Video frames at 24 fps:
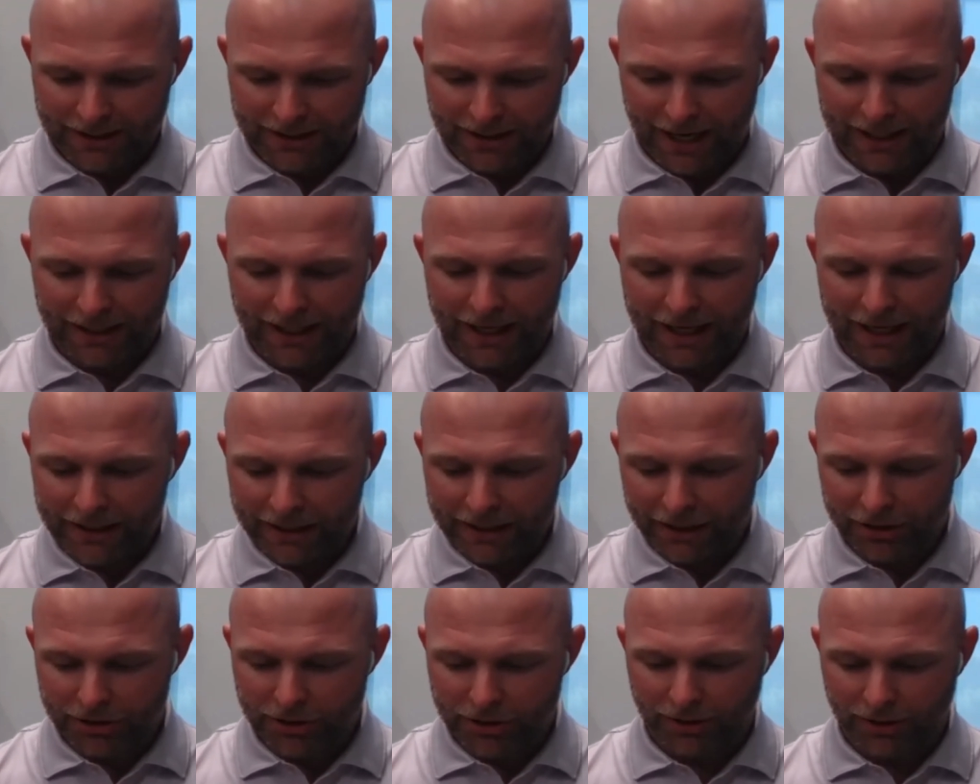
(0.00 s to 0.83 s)
I
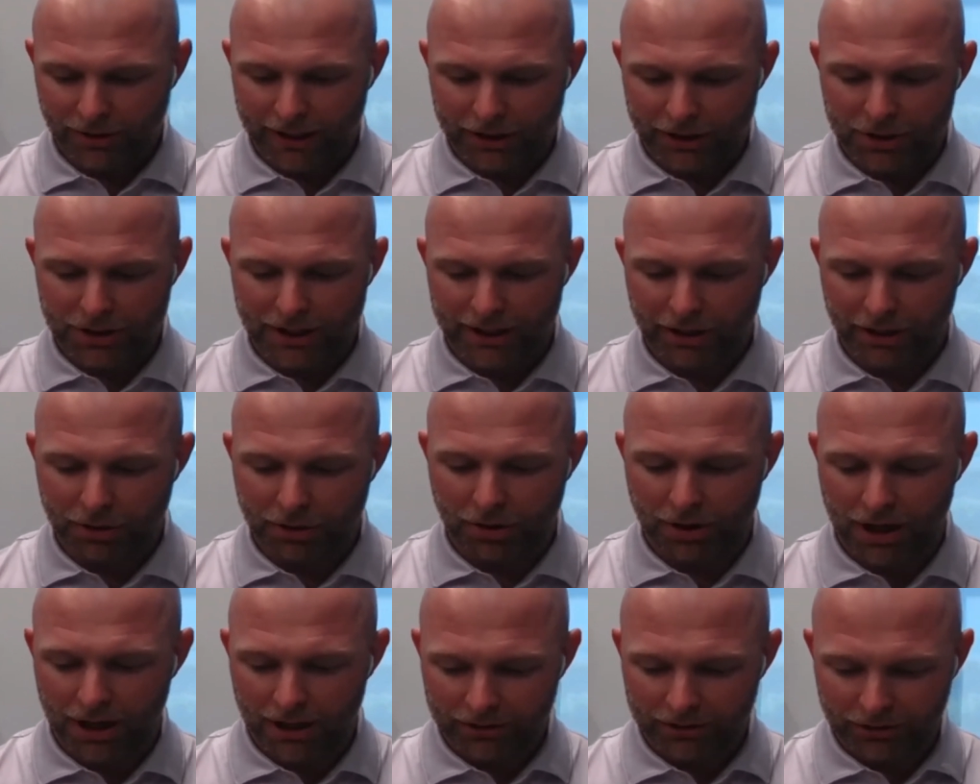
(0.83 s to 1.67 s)
liken it to like trying to
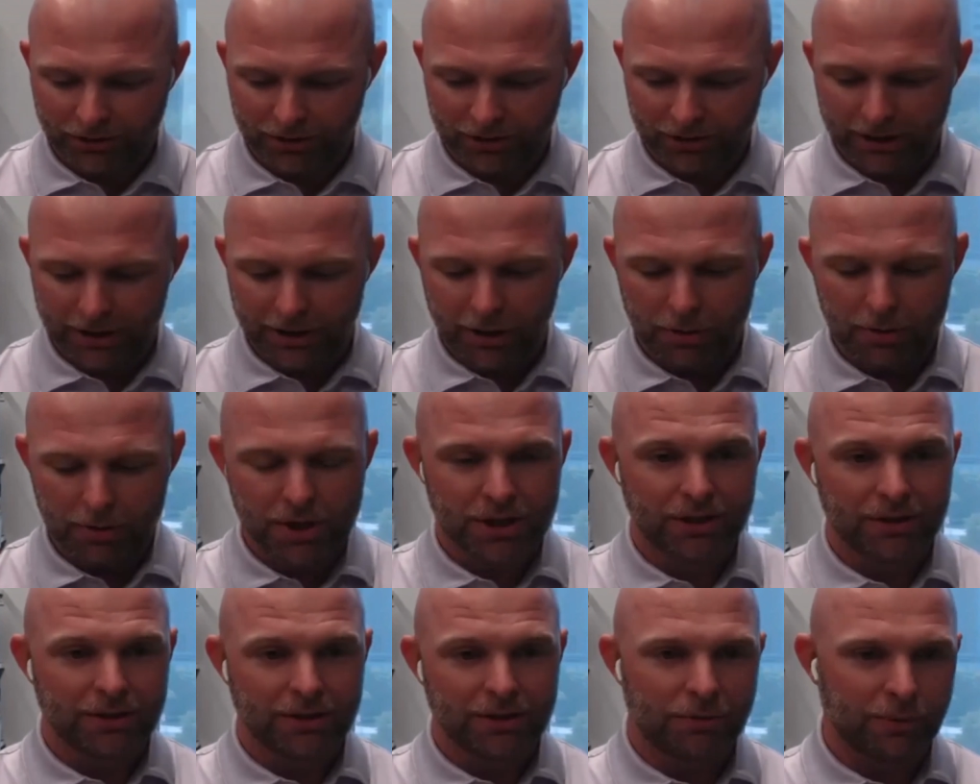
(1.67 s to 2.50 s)
cross an
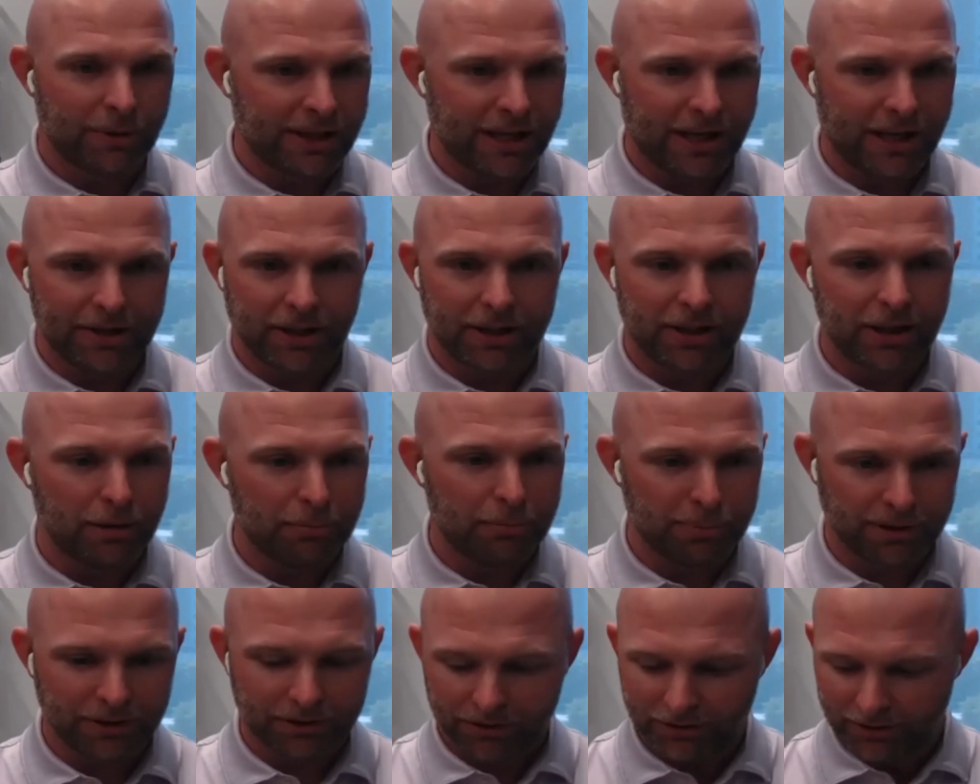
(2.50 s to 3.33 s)
ocean without a
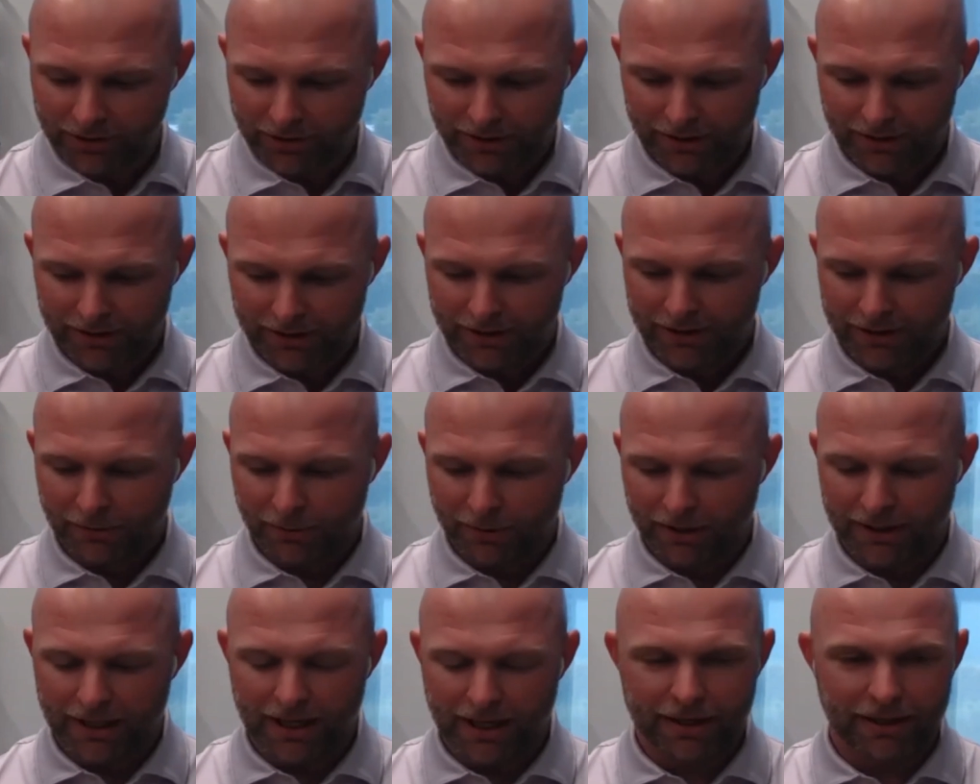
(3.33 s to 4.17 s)
compass,
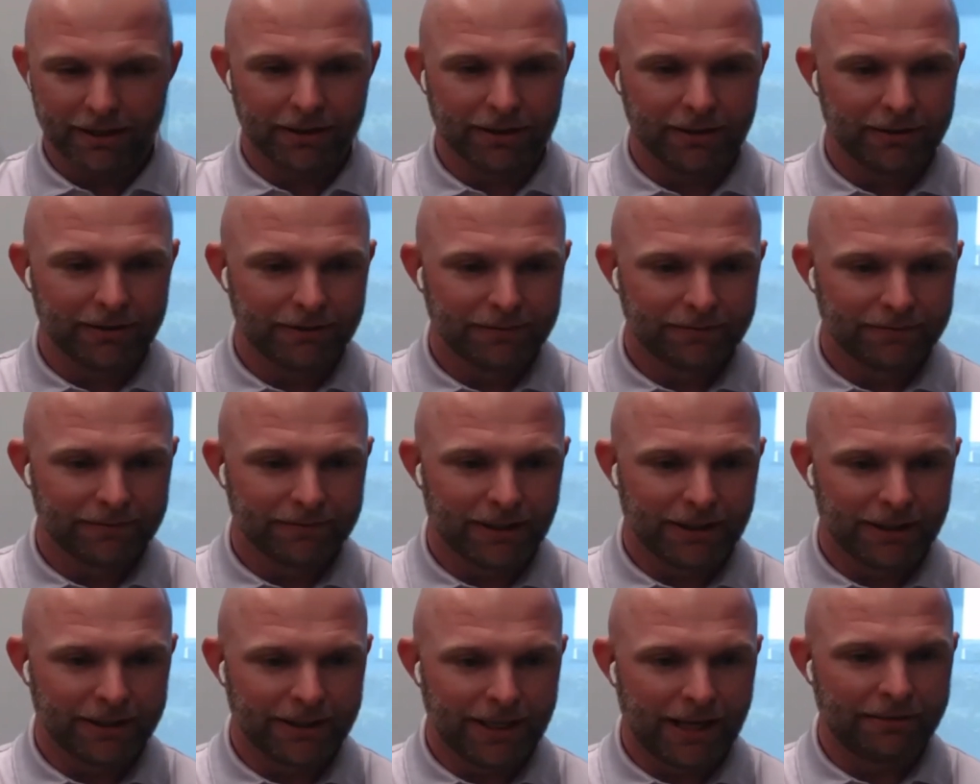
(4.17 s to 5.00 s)
without
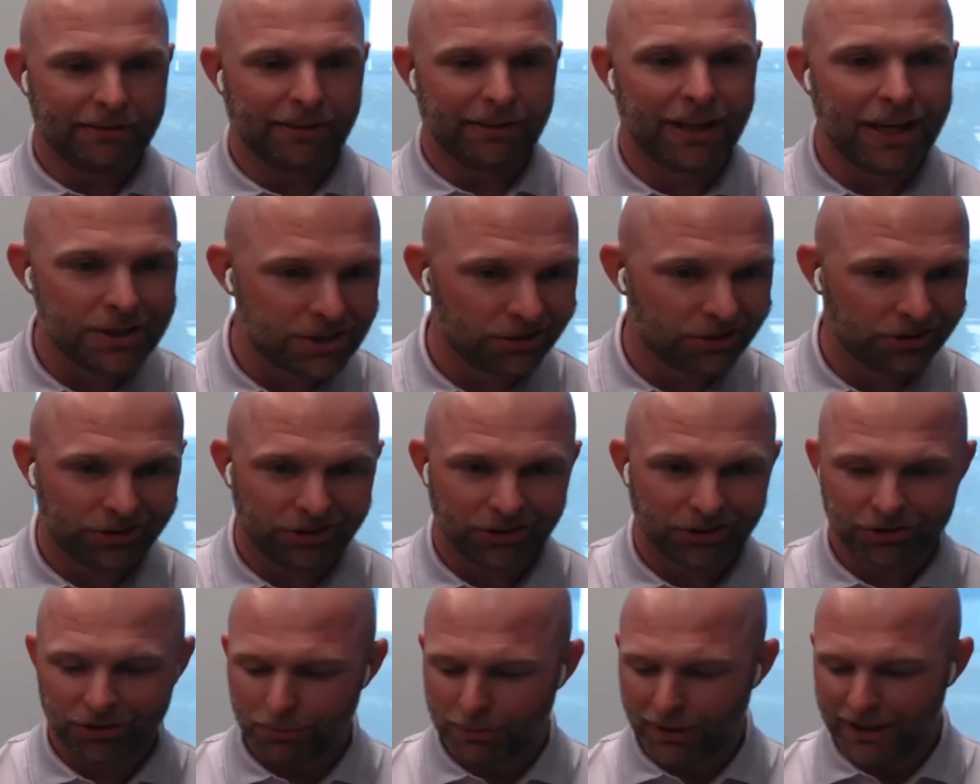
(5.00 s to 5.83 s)
a navigation
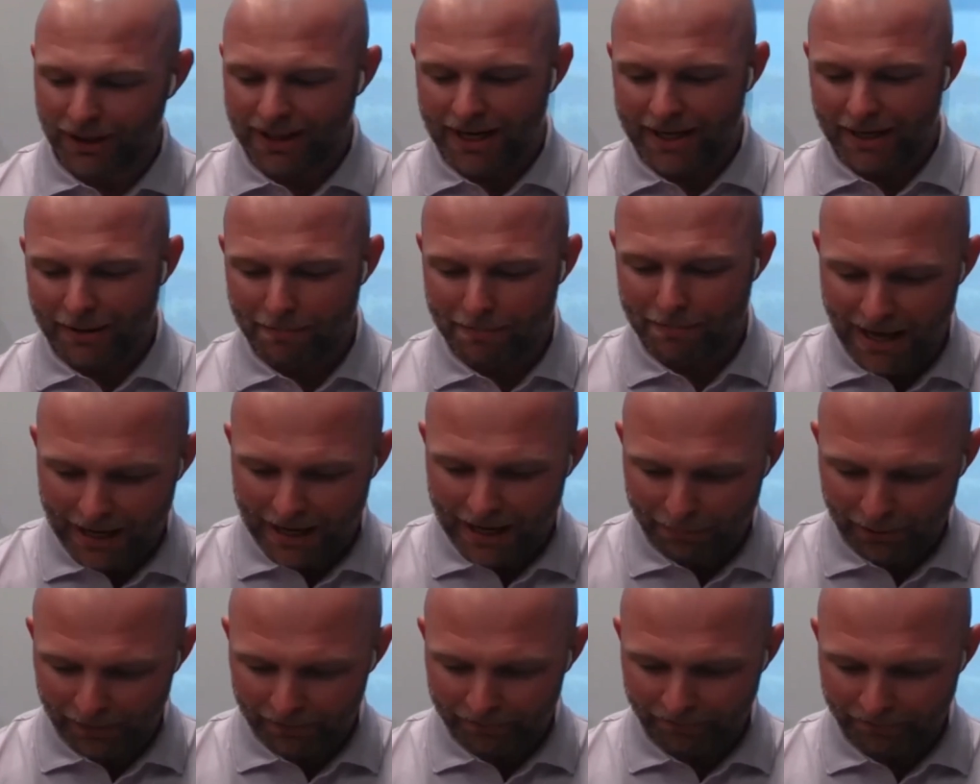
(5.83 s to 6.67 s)
system, without a
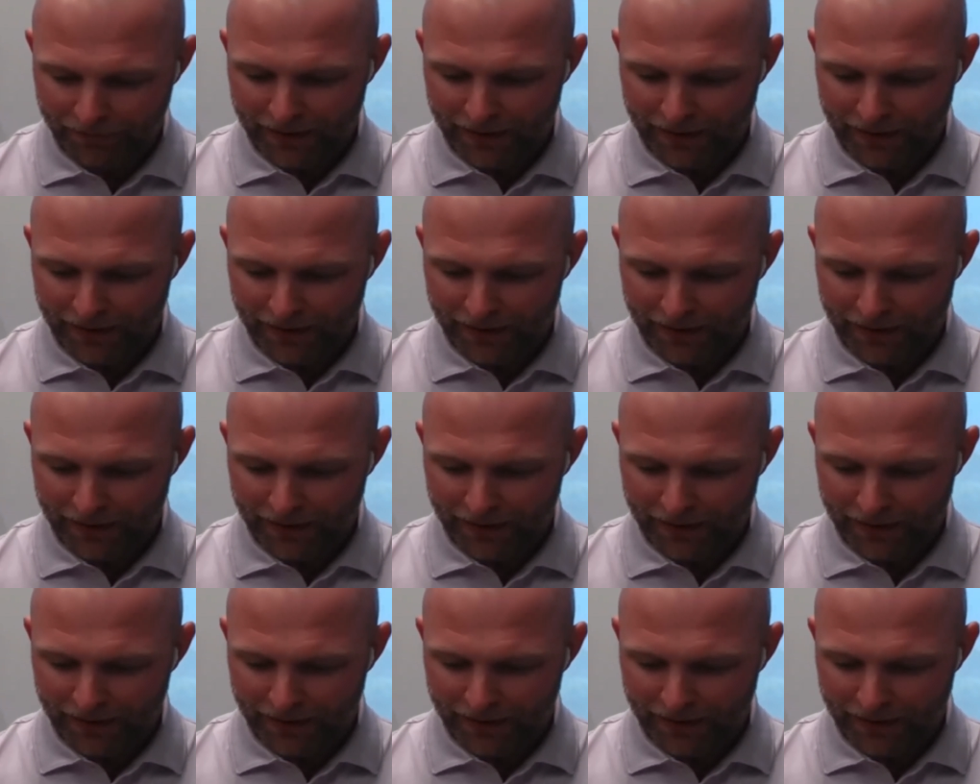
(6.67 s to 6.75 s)
map.